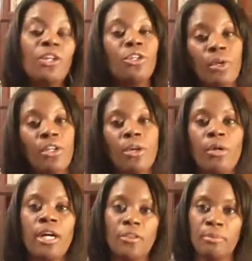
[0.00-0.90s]
you want to know
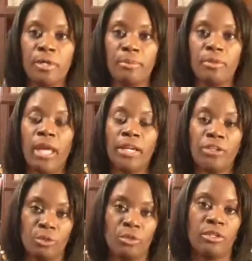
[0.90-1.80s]
what other people like
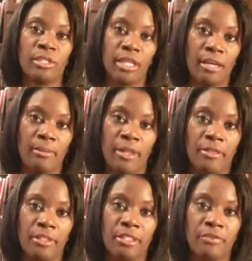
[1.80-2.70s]
you are saying
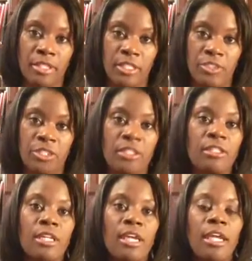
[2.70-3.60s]
about these physicians.